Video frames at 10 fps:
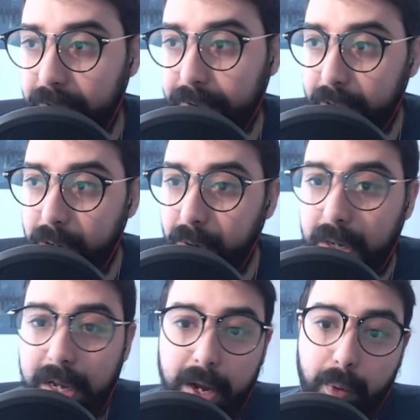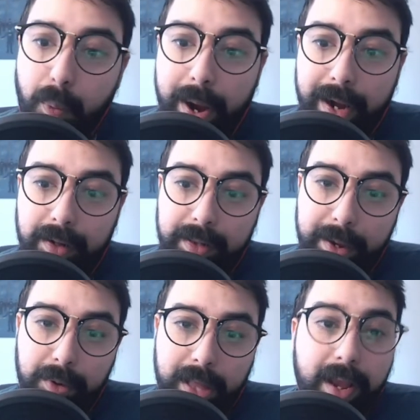ago, where they
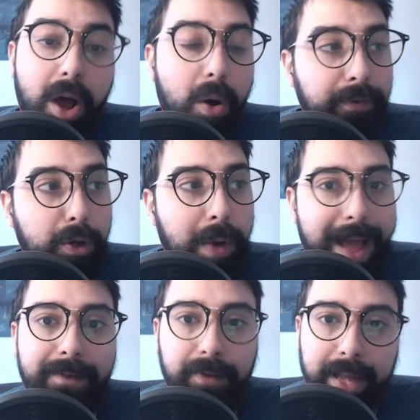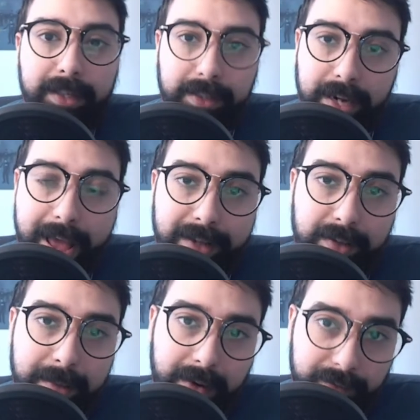were like, "Oh, if you have less than X
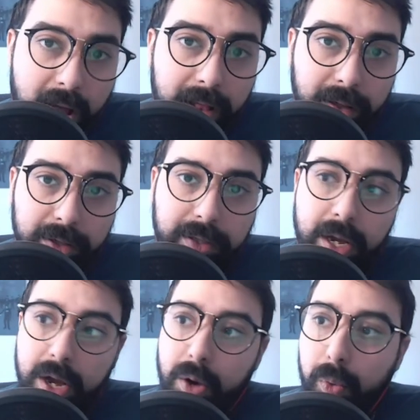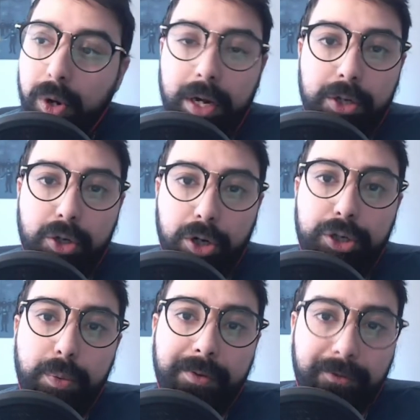amount of dollars, we're going to charge
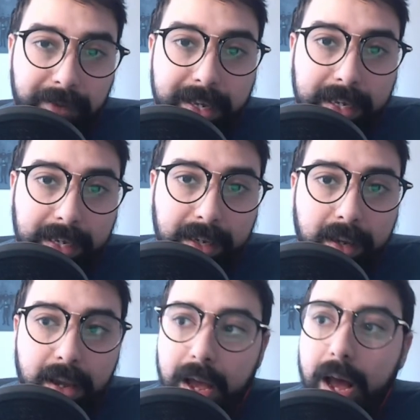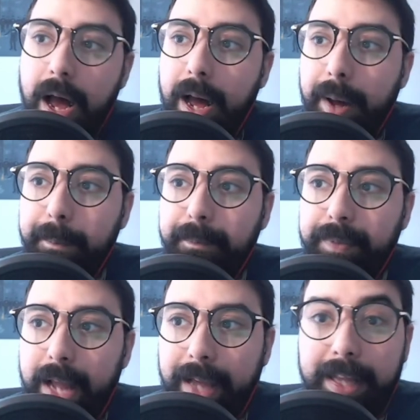you a fee." Um,
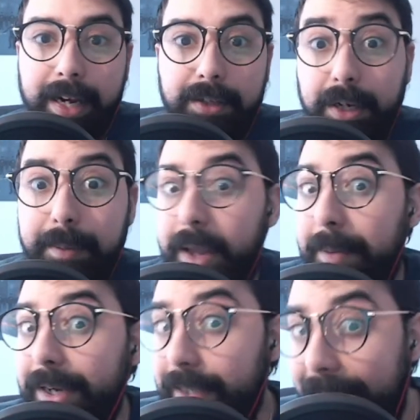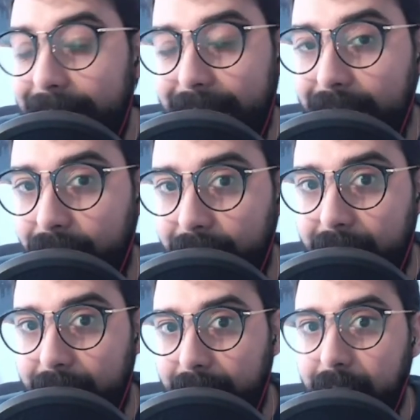and then it's going to become a daily
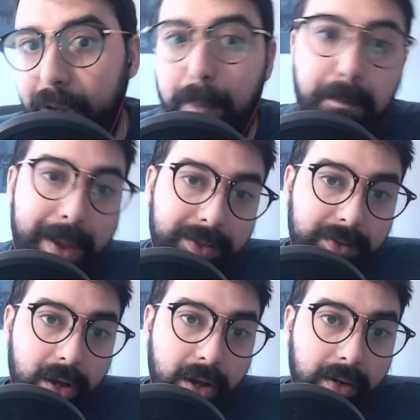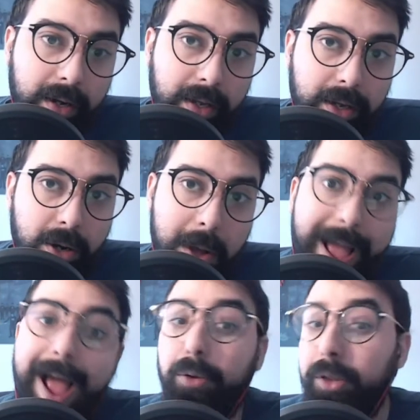fee based on you know
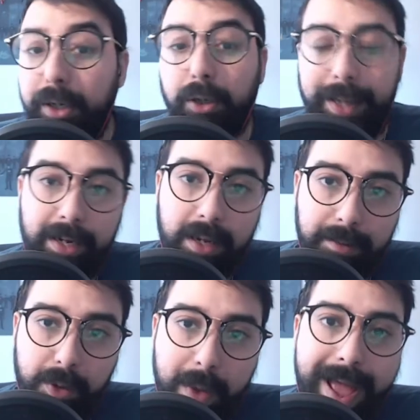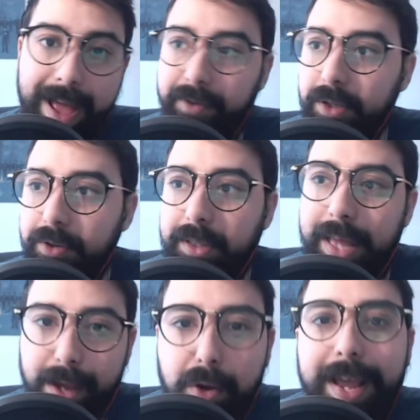how little income you have so it's
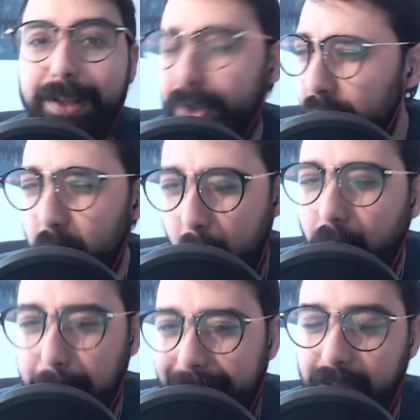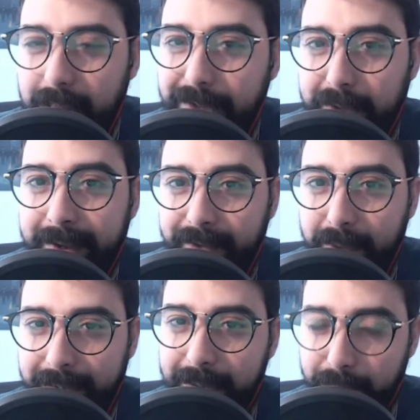like okay so you are penalizing me for
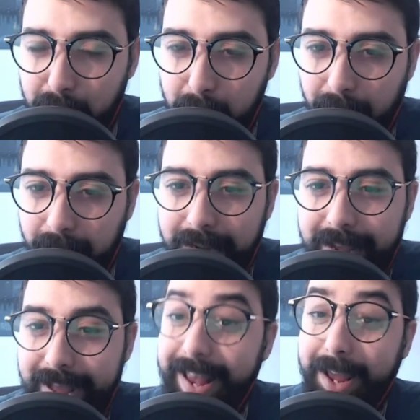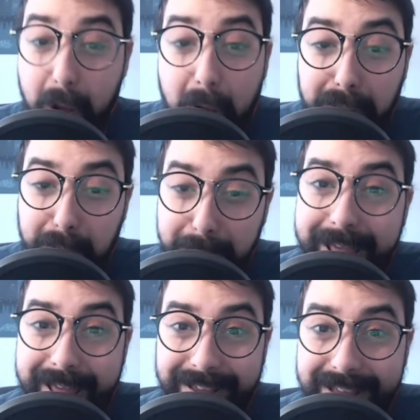being poor and i called the
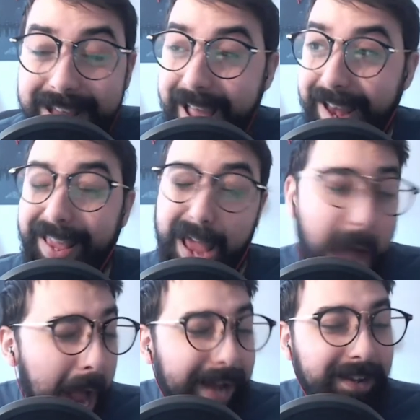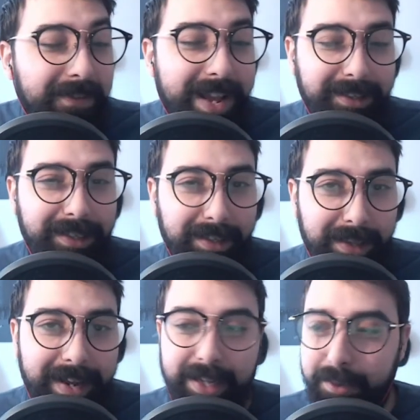bank and i kind of yelled at the
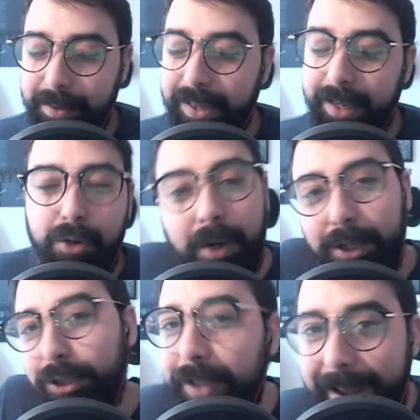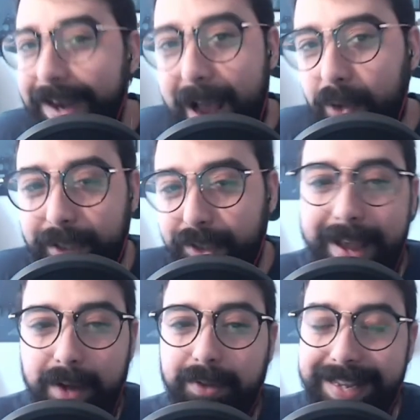lady to be like you understand how this
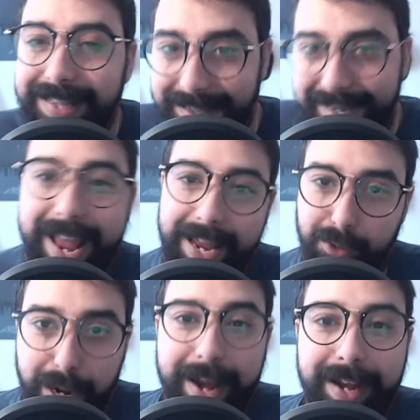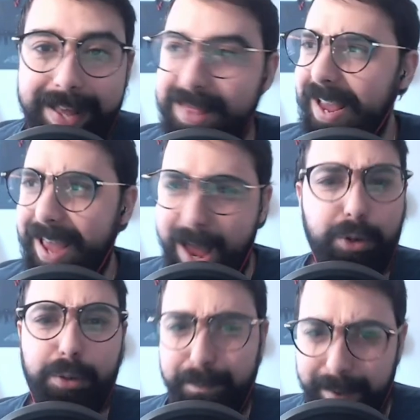sounds insane right and like how
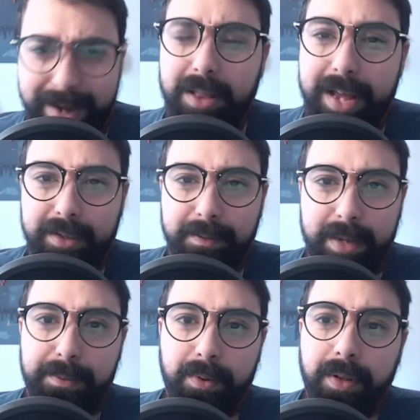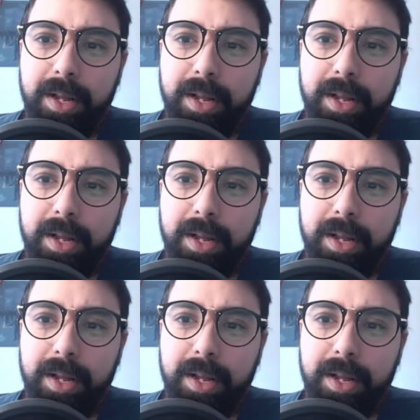you're penalizing people